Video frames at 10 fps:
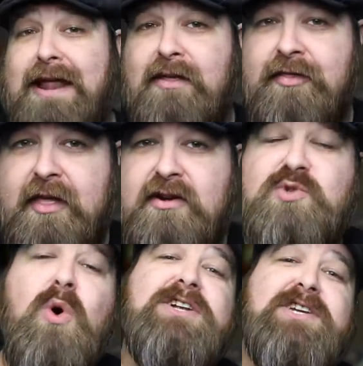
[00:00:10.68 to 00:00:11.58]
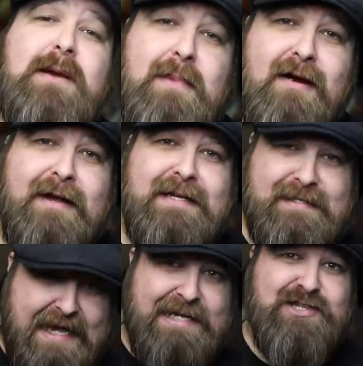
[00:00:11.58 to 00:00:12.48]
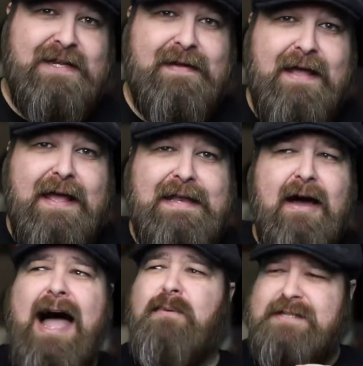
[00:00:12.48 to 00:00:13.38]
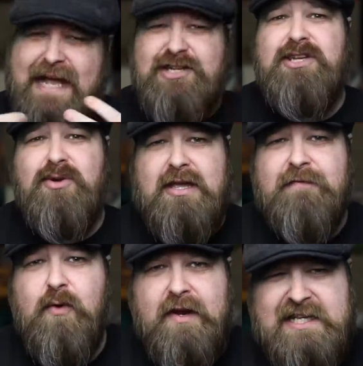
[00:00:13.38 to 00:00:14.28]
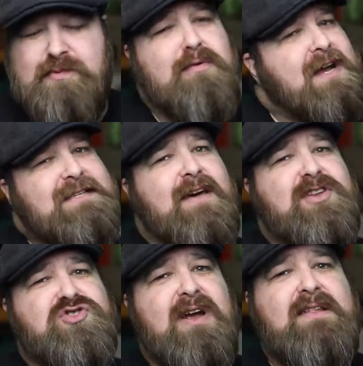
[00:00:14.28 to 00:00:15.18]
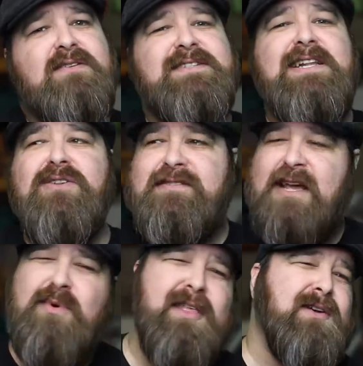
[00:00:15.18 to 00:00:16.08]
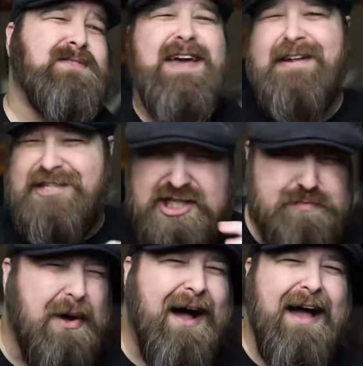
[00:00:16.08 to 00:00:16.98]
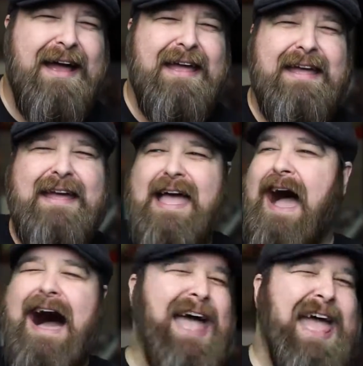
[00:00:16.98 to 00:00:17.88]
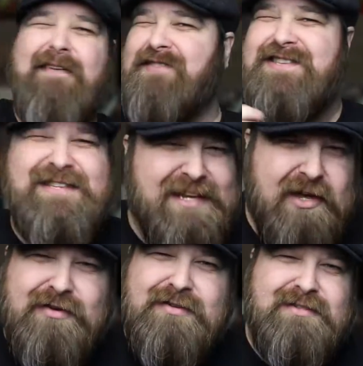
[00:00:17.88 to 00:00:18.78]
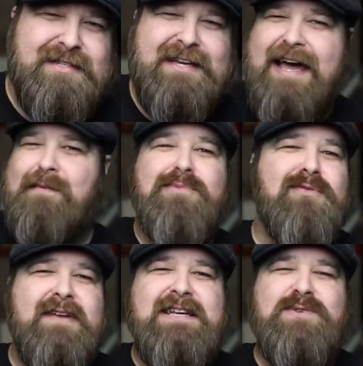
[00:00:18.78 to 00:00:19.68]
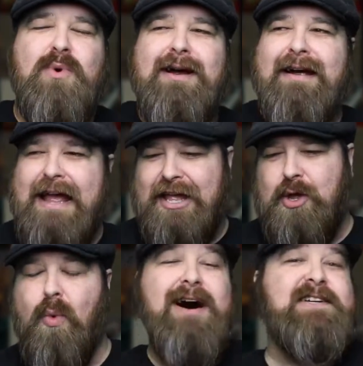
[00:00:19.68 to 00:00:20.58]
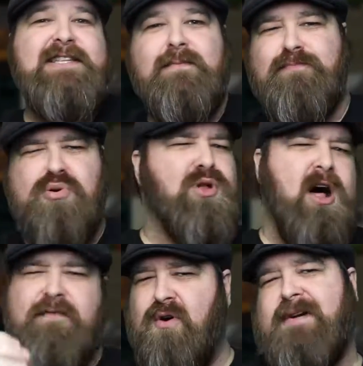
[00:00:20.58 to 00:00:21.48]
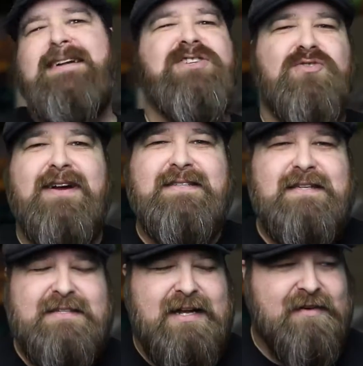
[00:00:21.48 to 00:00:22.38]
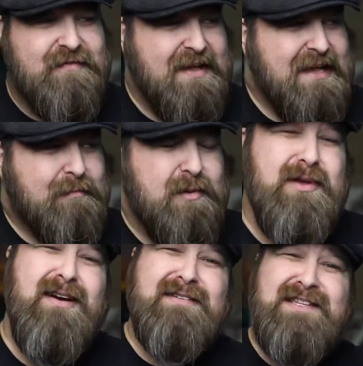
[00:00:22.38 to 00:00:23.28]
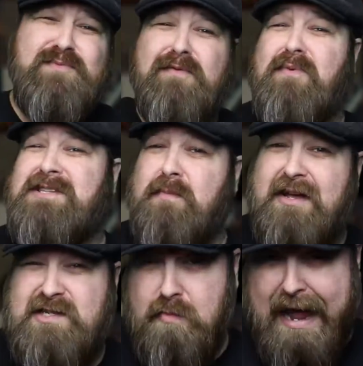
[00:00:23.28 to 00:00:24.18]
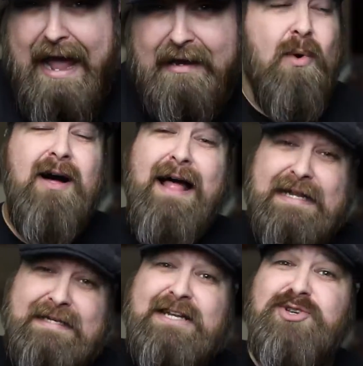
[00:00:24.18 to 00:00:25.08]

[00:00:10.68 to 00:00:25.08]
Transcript: Brendan Theaters watching American Assassin. Now, I was actually looking forward to this movie. I saw the trailers and it looks like one of those kind of spy, I have the skills kind of movies where you watch them pull off all kinds of crazy stuff. But to be honest, this movie was a mixed bag. While I did